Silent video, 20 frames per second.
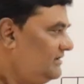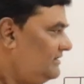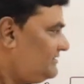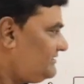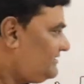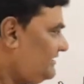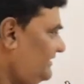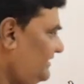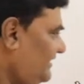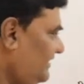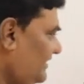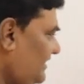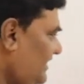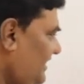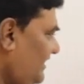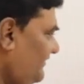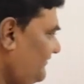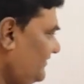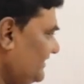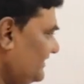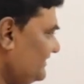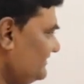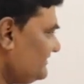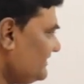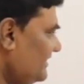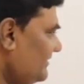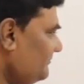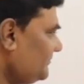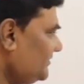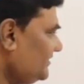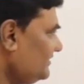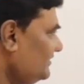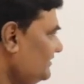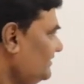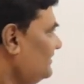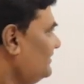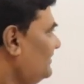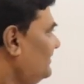See, here I have an example.